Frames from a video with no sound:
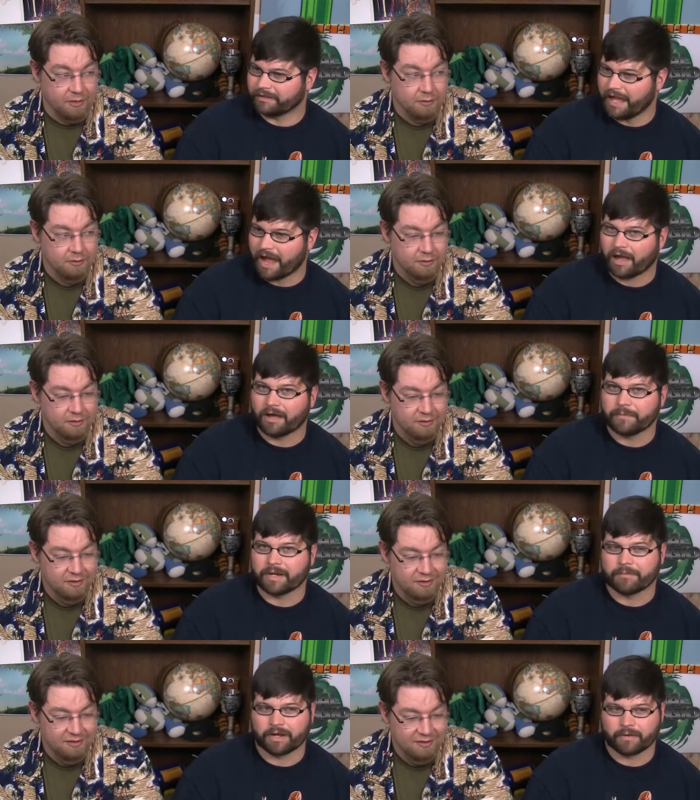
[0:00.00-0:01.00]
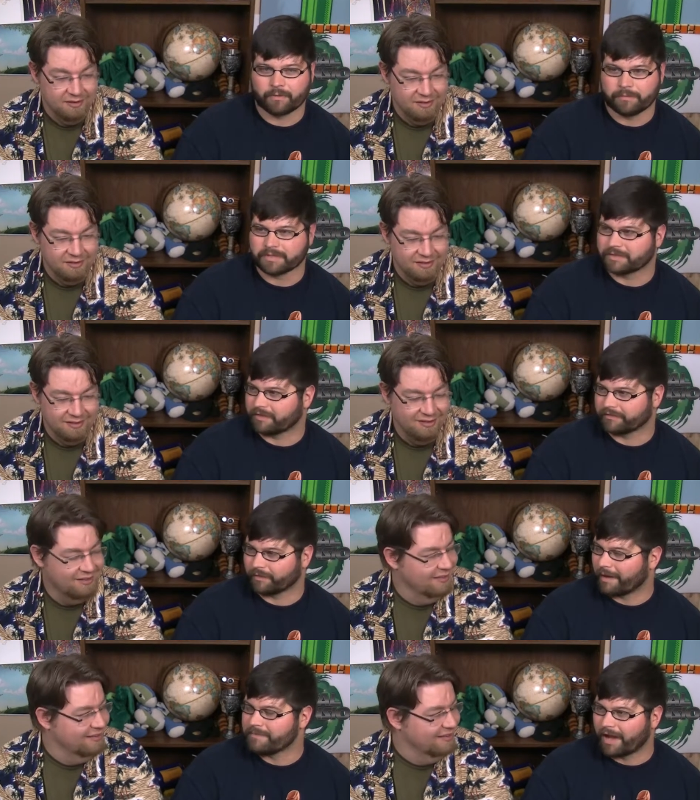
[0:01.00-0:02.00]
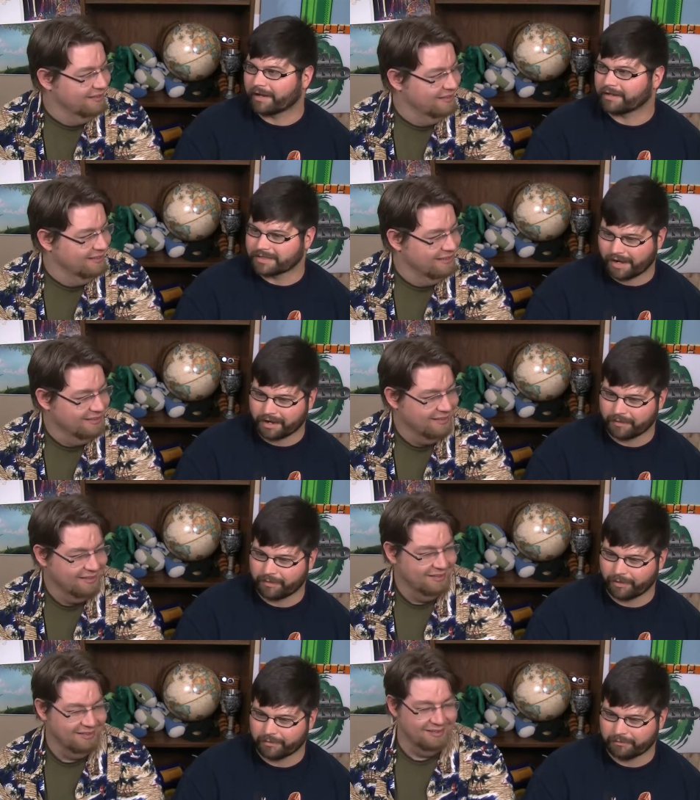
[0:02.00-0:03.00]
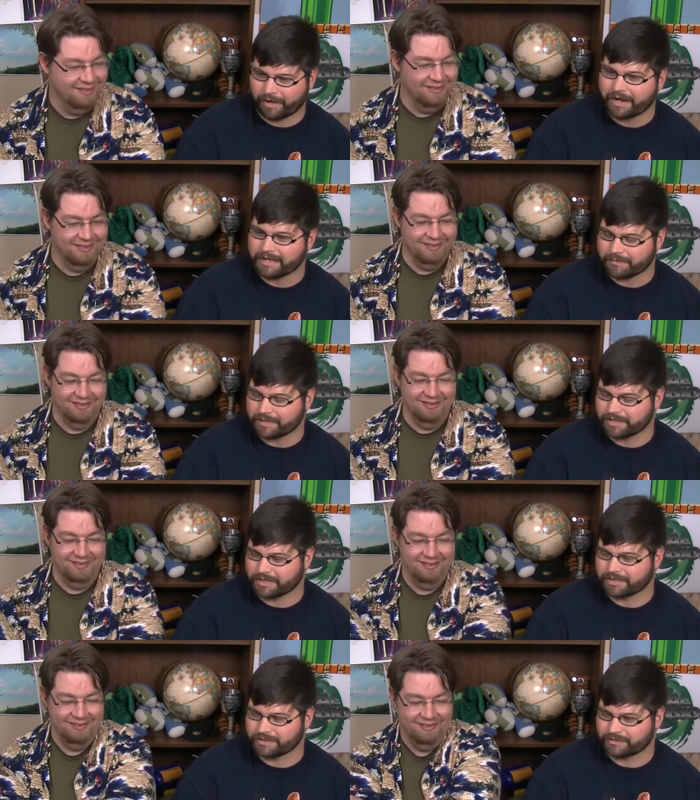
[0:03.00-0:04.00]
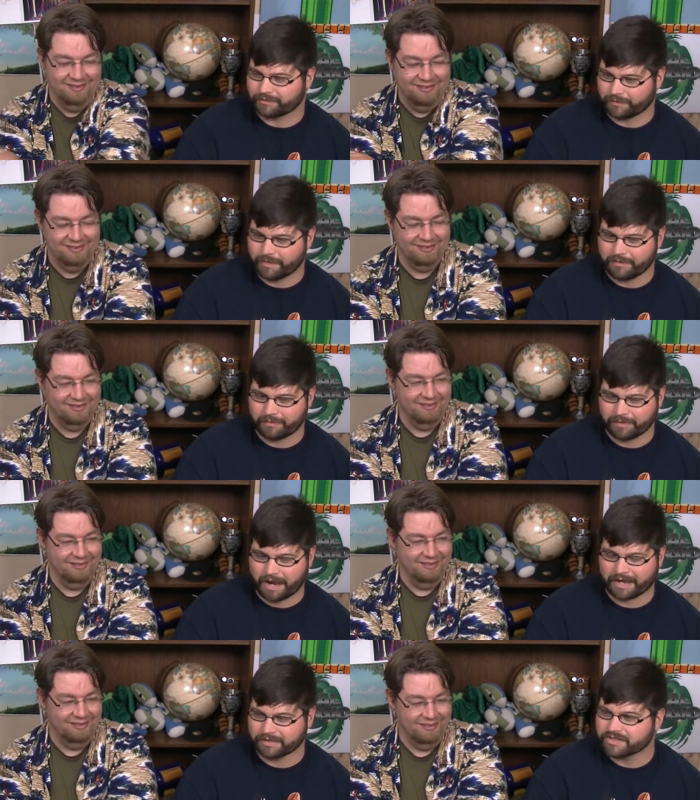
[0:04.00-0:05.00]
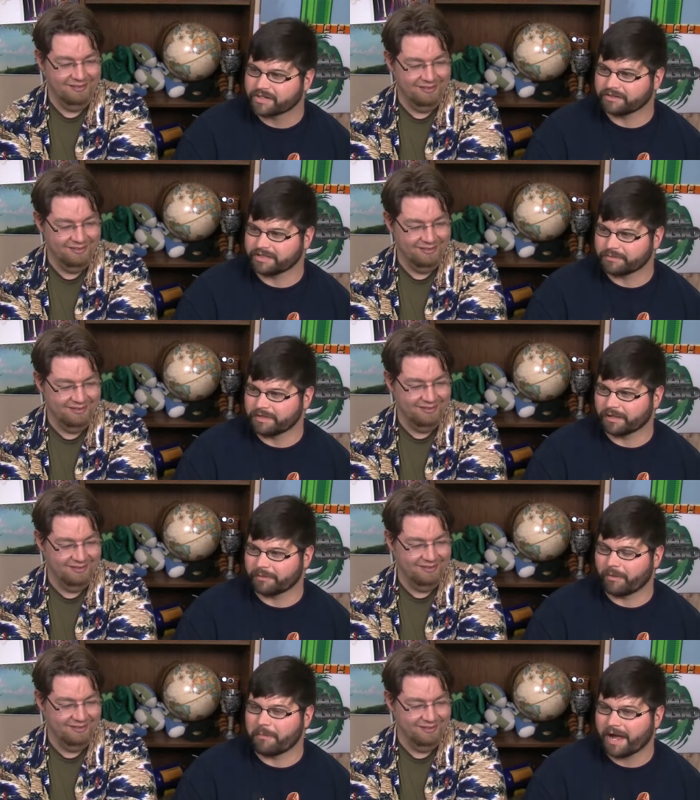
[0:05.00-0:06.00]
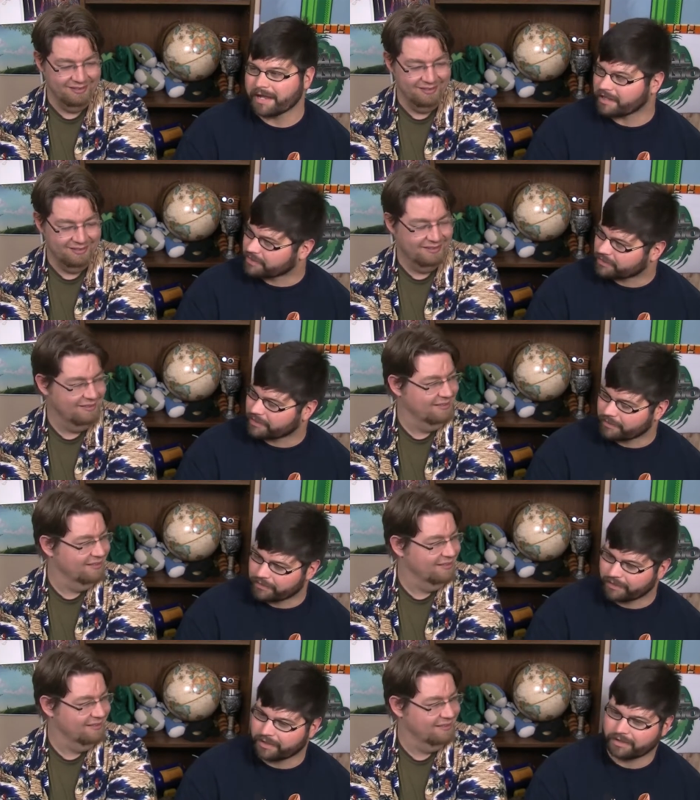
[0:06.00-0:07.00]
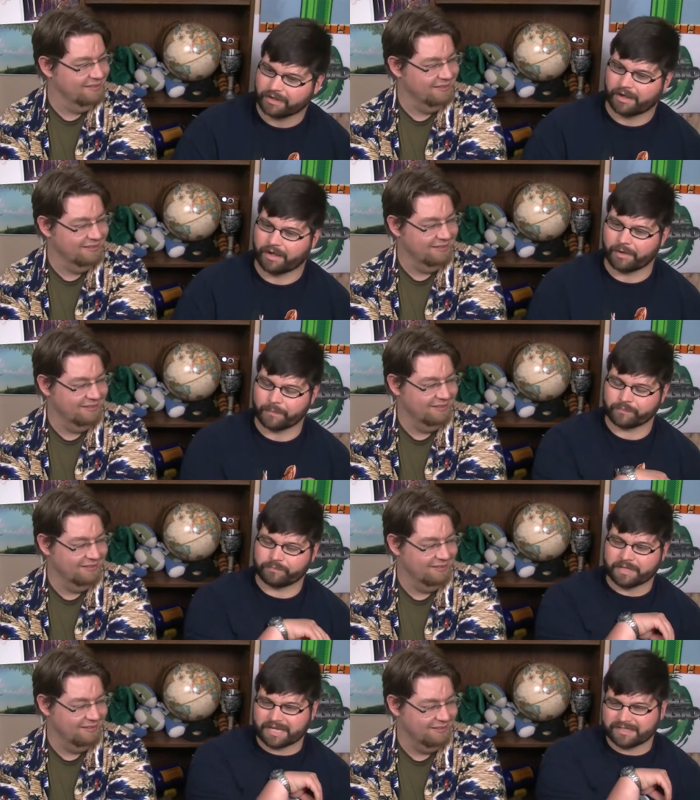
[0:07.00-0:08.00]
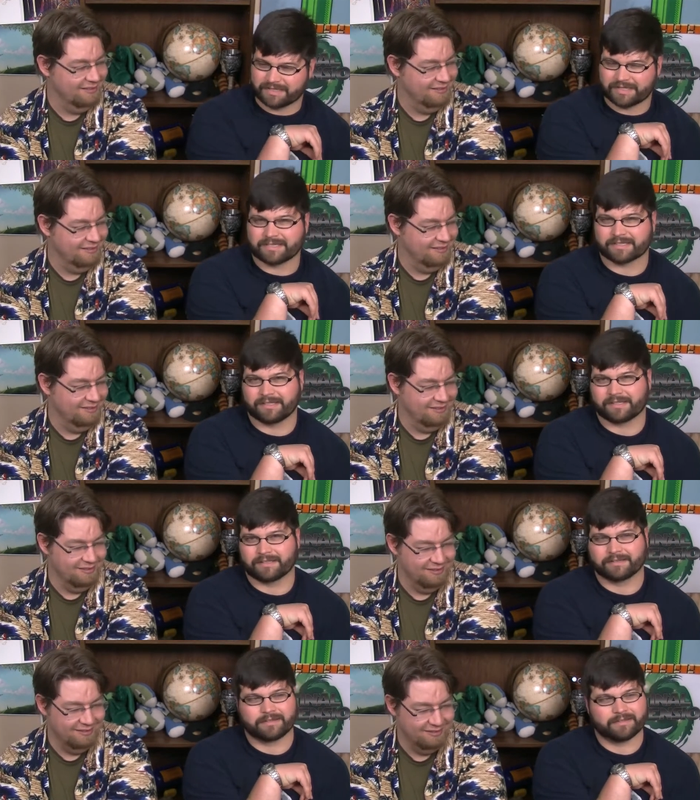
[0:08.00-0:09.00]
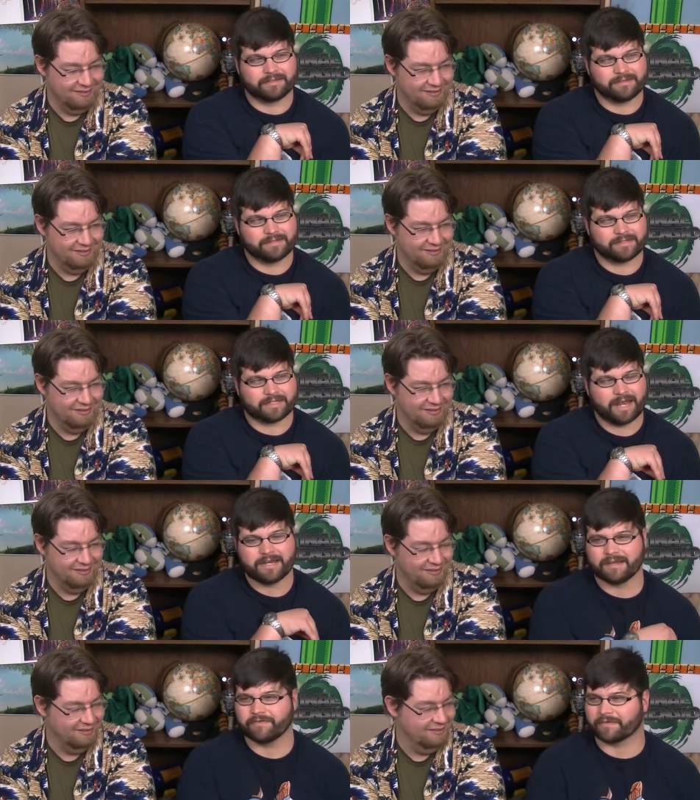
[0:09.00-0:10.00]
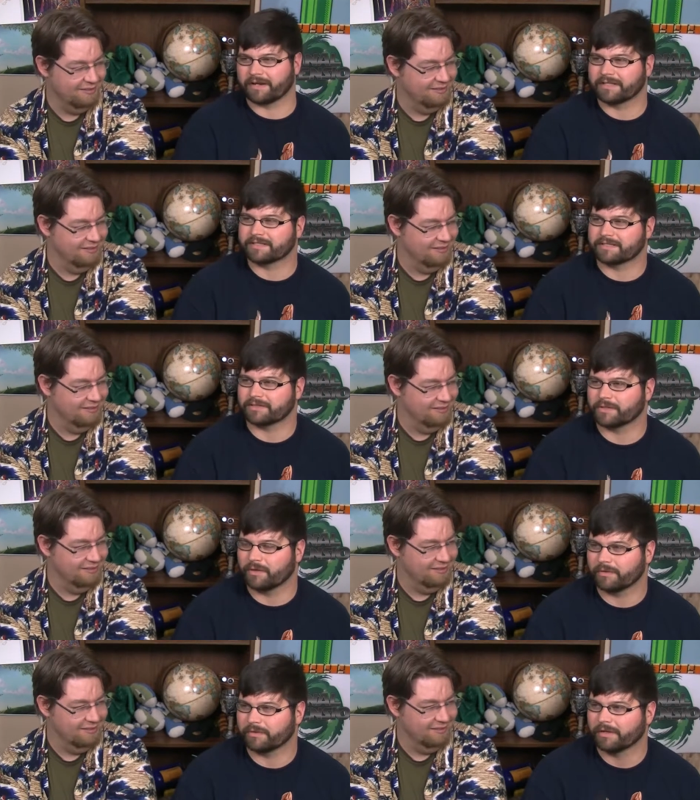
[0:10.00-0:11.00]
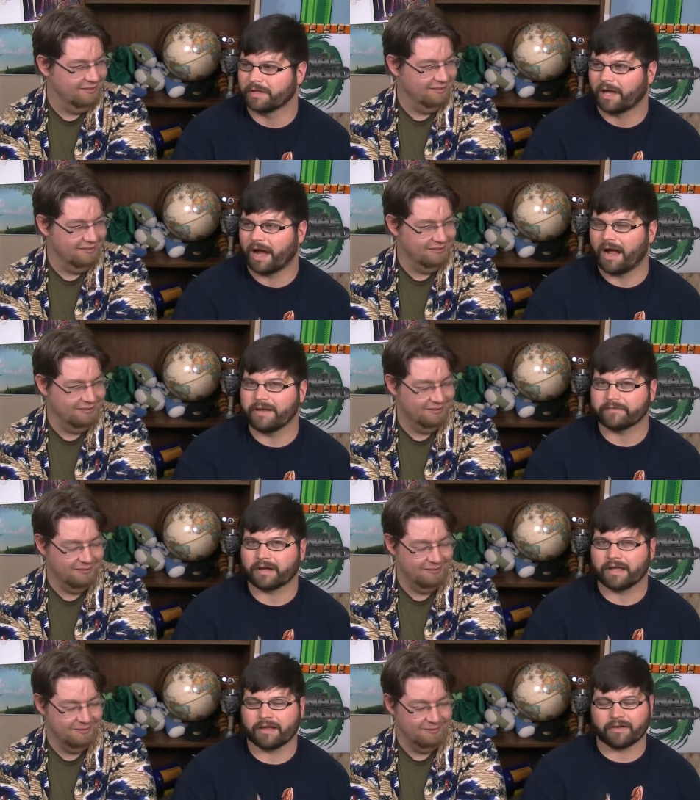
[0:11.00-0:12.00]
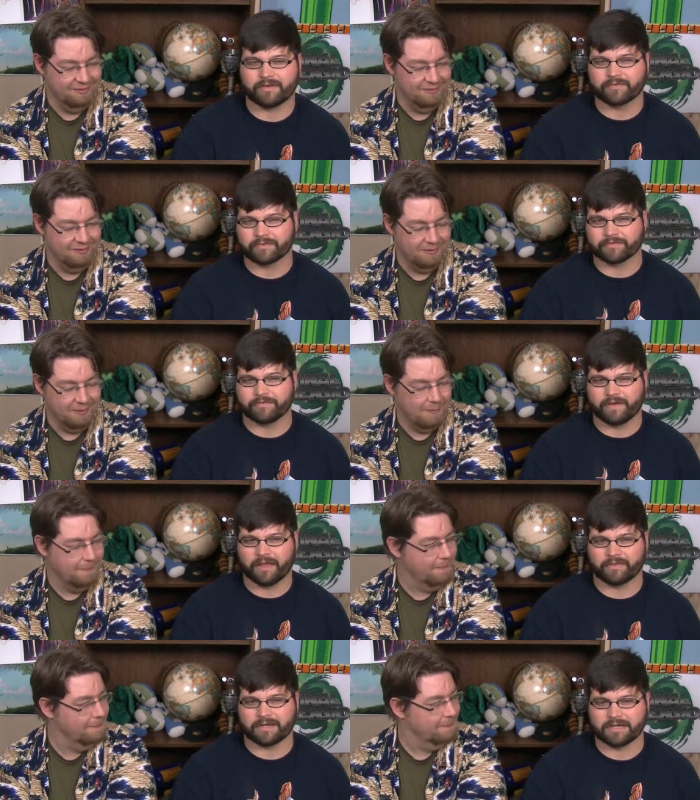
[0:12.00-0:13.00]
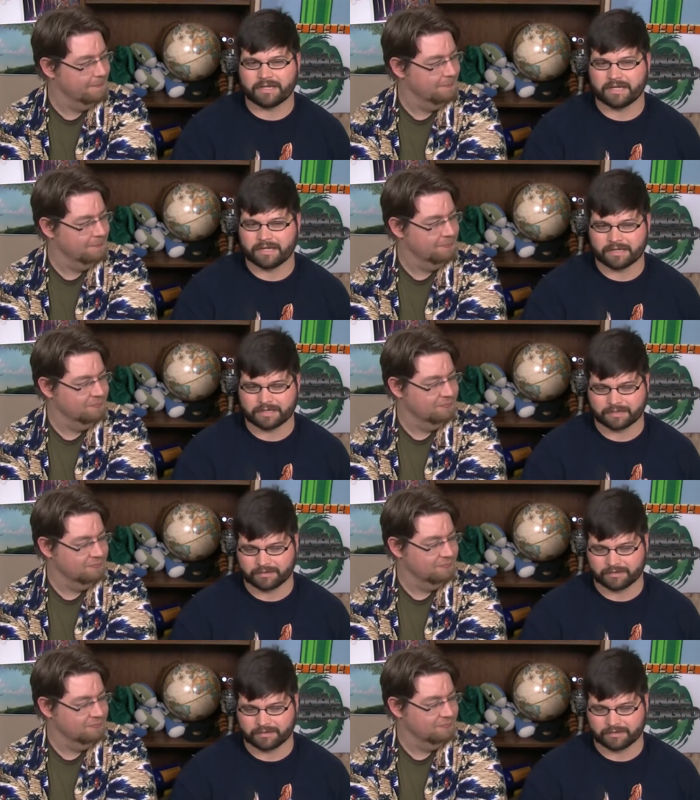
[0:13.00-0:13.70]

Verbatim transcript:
Speaker 1: Yeah, I mean, I'm not a woman, so therefore I'm not going to talk about body image issues for women, but I can certainly speak about my history with it um, because it's it's it's kind of different. It's so I, have I've never felt the need